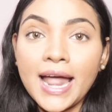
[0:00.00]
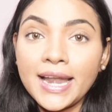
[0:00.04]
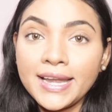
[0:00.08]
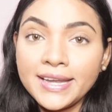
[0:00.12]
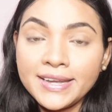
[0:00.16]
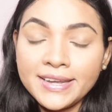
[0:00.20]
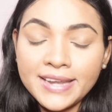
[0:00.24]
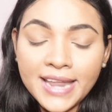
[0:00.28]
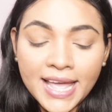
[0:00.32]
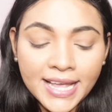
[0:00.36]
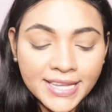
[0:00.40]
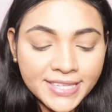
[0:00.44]

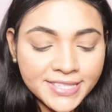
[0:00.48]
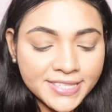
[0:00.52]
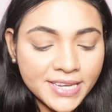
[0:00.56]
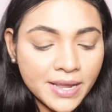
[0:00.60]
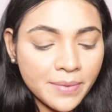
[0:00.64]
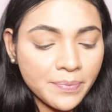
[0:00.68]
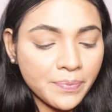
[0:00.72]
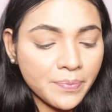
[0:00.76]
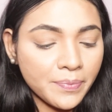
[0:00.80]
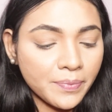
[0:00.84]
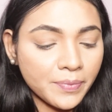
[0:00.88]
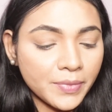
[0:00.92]
And next
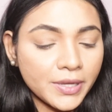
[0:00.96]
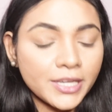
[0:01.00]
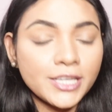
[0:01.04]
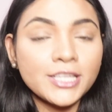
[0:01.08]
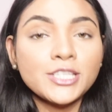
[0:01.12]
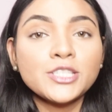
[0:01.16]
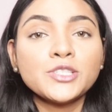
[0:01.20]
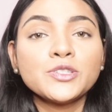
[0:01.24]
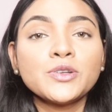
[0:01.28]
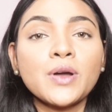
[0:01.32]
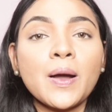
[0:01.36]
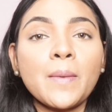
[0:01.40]
step
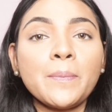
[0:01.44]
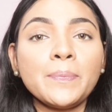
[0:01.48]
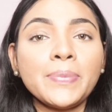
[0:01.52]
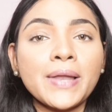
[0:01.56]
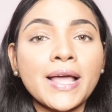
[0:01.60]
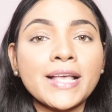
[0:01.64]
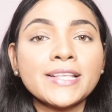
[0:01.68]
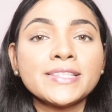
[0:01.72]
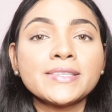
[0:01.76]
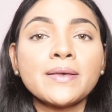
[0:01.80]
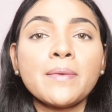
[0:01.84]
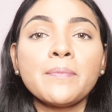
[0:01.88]
is to
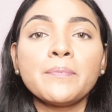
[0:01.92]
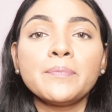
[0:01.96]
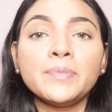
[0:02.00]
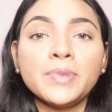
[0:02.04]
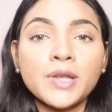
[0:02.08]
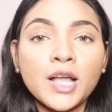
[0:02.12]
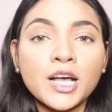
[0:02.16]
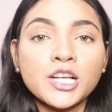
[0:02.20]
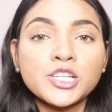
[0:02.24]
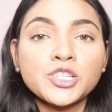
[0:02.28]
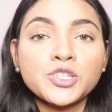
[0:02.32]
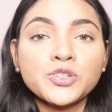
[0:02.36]
apply some
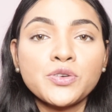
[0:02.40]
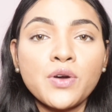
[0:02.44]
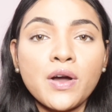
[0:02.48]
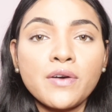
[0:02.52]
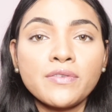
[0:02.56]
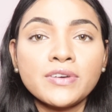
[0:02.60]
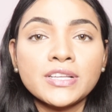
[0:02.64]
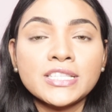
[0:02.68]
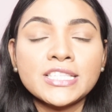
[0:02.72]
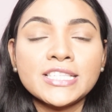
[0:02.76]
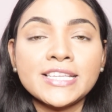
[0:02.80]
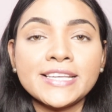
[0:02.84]
blush to
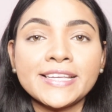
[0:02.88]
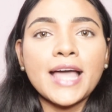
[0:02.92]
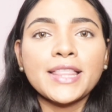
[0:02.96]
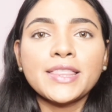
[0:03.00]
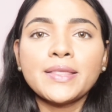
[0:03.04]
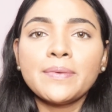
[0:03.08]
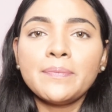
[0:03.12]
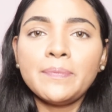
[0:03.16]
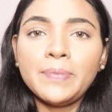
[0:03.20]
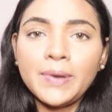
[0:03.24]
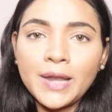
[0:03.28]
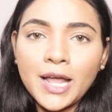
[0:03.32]
our cheek. And
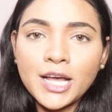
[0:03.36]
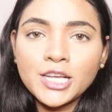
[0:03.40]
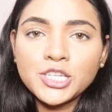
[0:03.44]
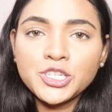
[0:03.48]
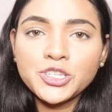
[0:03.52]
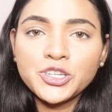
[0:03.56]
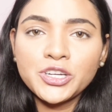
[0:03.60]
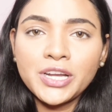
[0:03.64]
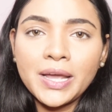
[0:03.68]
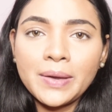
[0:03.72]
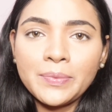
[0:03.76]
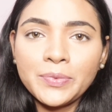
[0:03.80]
the blush
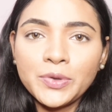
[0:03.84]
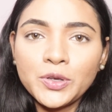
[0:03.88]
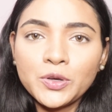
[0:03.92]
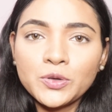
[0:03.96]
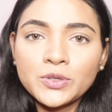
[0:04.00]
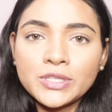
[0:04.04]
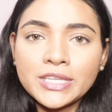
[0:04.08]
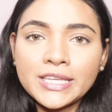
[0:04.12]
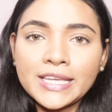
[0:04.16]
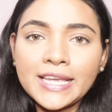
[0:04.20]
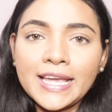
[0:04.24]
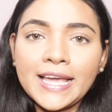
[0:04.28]
today I'm
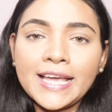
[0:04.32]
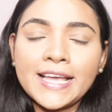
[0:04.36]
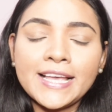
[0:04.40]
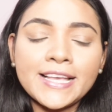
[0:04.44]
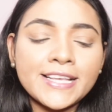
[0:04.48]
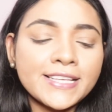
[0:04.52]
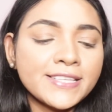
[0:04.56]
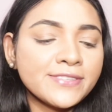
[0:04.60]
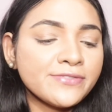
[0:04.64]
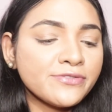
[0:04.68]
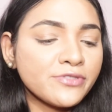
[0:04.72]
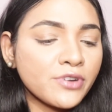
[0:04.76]
using
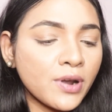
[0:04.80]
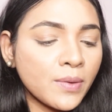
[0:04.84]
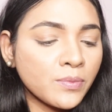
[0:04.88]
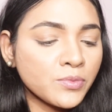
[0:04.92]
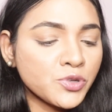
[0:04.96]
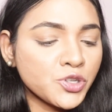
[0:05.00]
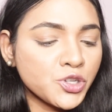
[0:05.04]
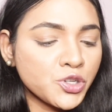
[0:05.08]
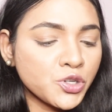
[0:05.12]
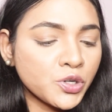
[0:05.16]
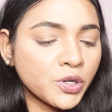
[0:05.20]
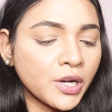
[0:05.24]
is from
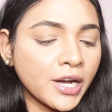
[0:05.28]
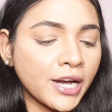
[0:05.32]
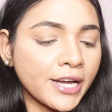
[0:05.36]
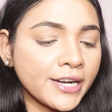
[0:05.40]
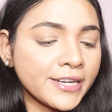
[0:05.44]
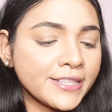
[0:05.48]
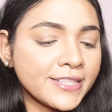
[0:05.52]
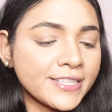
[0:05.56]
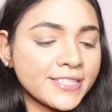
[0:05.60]
Sugar.